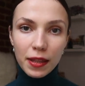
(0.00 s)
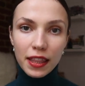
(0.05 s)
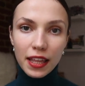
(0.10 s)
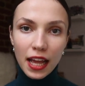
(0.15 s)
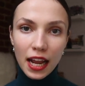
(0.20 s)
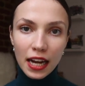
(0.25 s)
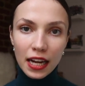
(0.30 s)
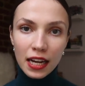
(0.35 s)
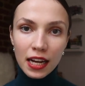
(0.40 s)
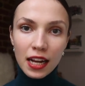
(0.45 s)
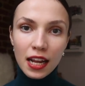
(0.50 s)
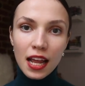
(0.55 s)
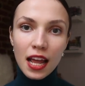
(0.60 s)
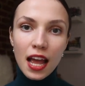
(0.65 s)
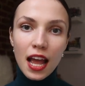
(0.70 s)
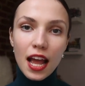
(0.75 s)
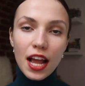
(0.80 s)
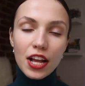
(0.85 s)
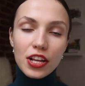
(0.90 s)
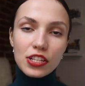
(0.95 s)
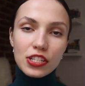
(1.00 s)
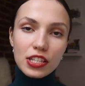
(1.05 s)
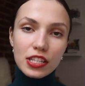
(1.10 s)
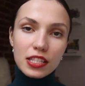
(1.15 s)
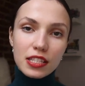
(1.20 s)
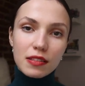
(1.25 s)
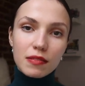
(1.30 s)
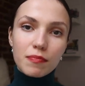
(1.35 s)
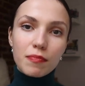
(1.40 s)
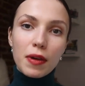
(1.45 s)
but then it
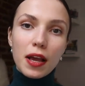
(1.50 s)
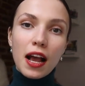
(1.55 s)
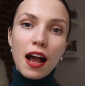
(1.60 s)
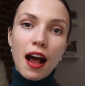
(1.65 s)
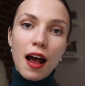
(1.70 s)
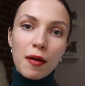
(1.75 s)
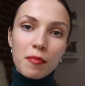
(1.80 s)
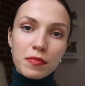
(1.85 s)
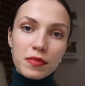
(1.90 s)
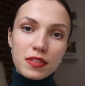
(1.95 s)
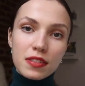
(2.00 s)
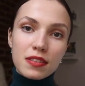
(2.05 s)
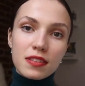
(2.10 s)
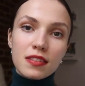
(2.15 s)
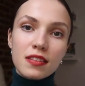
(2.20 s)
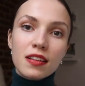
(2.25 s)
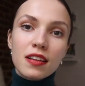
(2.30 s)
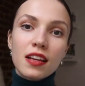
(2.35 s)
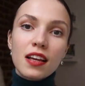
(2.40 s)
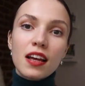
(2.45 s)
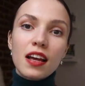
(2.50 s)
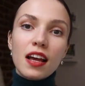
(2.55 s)
just becomes